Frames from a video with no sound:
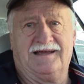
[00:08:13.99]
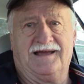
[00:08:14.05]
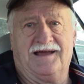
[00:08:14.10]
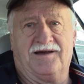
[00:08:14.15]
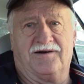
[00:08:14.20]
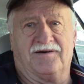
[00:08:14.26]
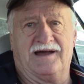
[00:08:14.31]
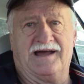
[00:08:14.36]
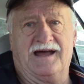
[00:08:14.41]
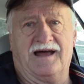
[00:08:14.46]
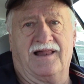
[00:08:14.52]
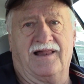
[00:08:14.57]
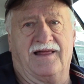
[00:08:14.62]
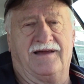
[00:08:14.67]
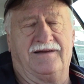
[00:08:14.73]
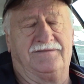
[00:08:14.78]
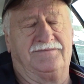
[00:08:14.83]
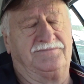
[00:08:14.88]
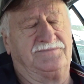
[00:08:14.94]
Well,
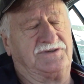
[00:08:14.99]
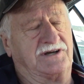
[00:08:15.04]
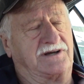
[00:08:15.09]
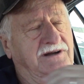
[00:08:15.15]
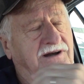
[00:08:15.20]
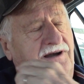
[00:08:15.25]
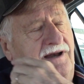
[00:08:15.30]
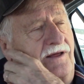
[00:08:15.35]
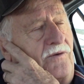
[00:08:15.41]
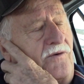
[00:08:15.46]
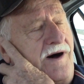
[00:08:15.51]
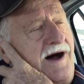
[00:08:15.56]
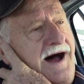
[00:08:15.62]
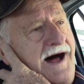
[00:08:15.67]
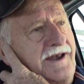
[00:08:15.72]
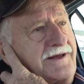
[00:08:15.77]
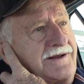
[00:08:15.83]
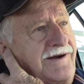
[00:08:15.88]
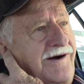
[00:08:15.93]
it took her a little
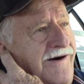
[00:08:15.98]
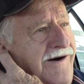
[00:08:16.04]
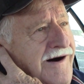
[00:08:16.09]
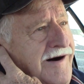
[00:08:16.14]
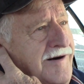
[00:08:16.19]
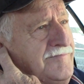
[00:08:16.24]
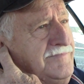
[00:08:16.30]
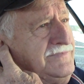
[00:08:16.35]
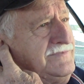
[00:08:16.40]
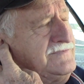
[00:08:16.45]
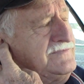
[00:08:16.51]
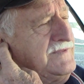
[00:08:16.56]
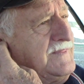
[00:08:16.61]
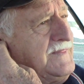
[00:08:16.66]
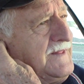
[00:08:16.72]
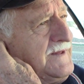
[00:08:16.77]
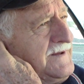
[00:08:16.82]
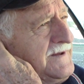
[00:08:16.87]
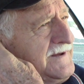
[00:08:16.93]
while to calm.
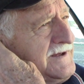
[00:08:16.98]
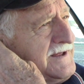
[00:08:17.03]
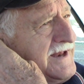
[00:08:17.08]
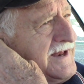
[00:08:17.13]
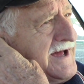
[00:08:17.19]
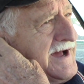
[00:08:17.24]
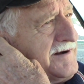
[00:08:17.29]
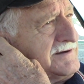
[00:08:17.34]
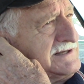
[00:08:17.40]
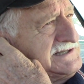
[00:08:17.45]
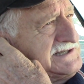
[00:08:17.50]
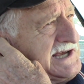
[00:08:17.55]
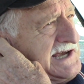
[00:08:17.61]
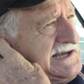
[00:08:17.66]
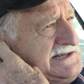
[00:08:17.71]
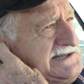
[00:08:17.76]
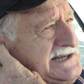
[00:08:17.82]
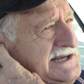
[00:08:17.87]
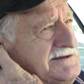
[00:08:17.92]
I would
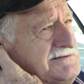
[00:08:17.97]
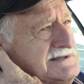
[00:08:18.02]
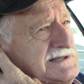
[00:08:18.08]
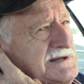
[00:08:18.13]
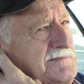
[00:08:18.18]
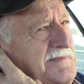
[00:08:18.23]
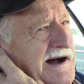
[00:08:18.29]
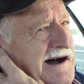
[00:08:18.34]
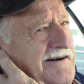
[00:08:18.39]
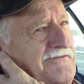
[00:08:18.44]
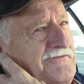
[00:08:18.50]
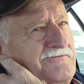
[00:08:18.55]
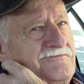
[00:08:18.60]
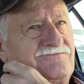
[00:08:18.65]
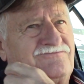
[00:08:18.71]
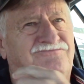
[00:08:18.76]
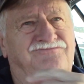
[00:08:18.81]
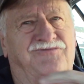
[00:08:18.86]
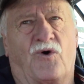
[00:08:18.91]
say she was about
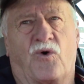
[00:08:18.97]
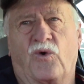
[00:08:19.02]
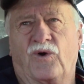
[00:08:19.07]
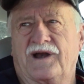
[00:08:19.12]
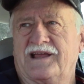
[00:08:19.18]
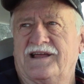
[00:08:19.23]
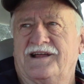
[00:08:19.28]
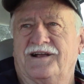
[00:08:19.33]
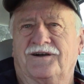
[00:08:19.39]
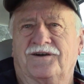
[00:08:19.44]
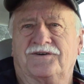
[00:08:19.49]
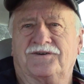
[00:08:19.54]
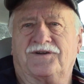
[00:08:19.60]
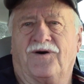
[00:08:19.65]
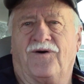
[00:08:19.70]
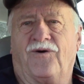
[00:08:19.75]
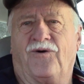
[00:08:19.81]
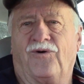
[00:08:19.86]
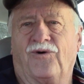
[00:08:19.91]
40 years
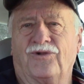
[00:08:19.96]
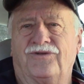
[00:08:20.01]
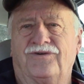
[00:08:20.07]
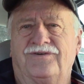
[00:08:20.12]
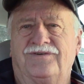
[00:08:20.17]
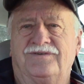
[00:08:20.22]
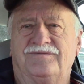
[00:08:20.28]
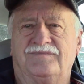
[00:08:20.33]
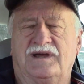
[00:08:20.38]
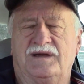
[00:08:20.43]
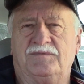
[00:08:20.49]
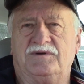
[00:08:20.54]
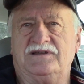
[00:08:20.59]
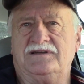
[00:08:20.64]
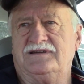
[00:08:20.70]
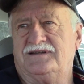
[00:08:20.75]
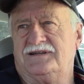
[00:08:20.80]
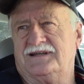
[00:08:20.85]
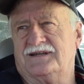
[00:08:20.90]
old,
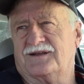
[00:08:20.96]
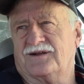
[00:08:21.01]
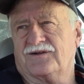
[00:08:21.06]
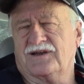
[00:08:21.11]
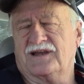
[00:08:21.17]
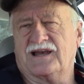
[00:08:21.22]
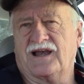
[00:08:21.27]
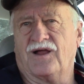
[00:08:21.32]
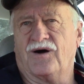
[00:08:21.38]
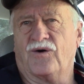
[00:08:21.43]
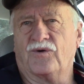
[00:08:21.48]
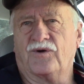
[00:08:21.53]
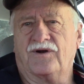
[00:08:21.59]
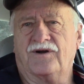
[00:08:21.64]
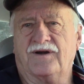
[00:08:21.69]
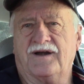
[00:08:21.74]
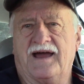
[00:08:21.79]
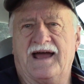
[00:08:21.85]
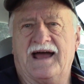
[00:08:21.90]
maybe, a little
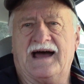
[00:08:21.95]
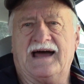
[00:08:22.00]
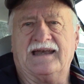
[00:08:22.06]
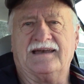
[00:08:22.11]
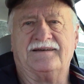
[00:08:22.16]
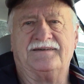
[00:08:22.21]
older than that.